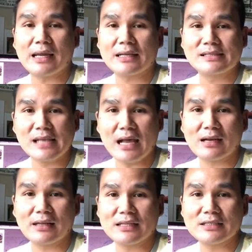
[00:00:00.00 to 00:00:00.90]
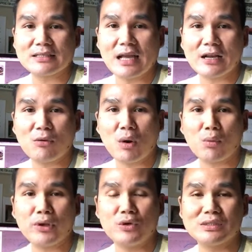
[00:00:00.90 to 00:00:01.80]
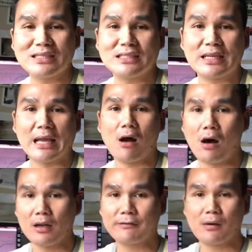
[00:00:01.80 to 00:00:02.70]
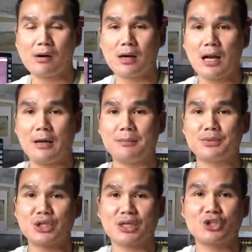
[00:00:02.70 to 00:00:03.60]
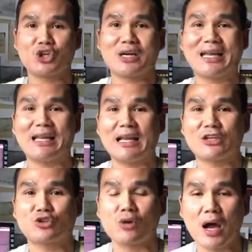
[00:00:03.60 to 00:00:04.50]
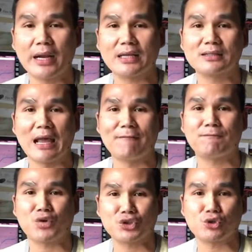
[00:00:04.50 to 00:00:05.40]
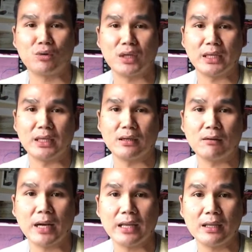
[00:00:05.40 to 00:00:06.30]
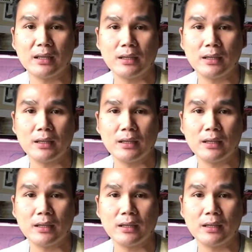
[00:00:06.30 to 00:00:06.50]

Exactly. That's exactly what we're using to get all of our signature electronics and virtually. All right.